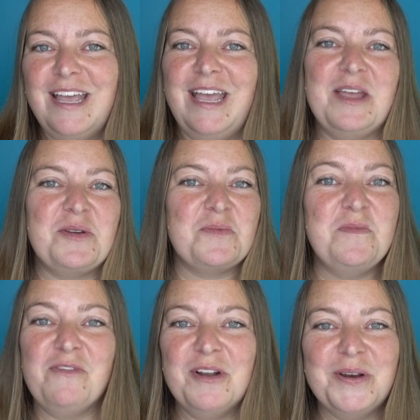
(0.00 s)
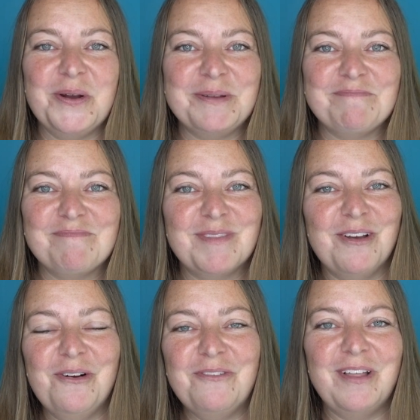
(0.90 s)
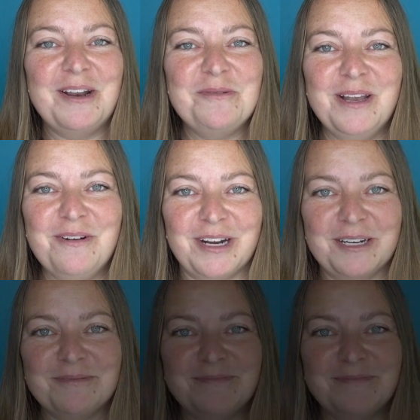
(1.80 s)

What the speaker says: And before you know it, the whole flight will be over.